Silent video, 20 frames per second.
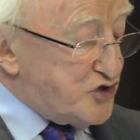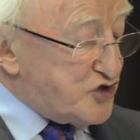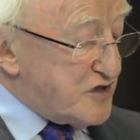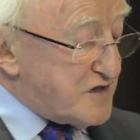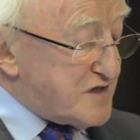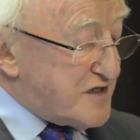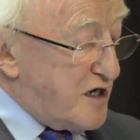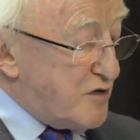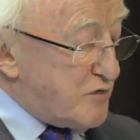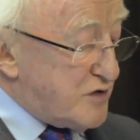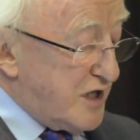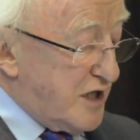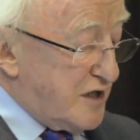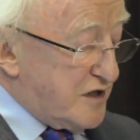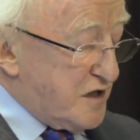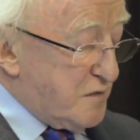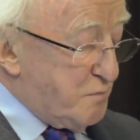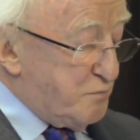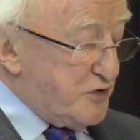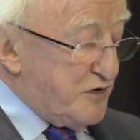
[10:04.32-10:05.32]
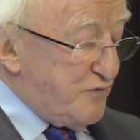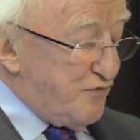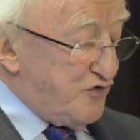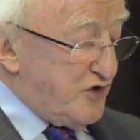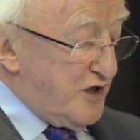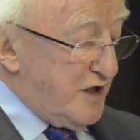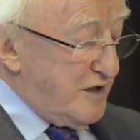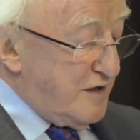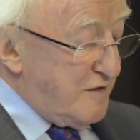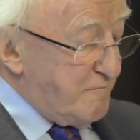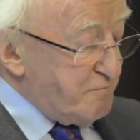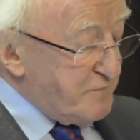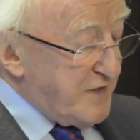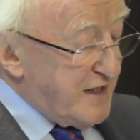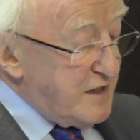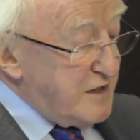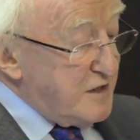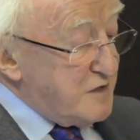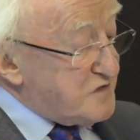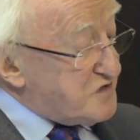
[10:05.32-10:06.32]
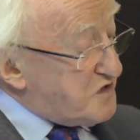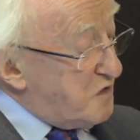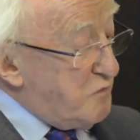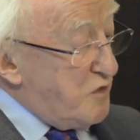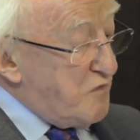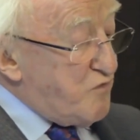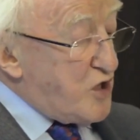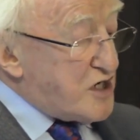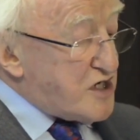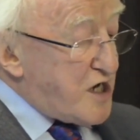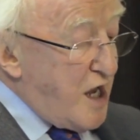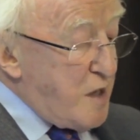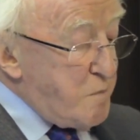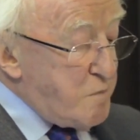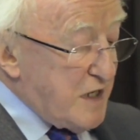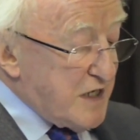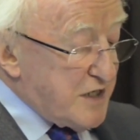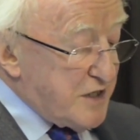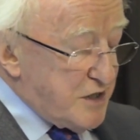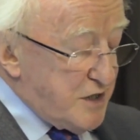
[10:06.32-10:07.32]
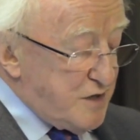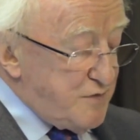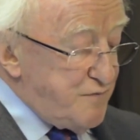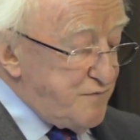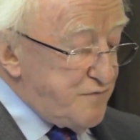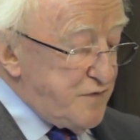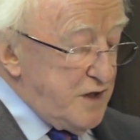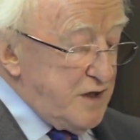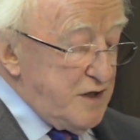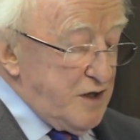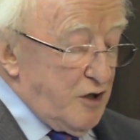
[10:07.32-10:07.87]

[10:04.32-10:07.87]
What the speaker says: with just outlining briefly some of what I believe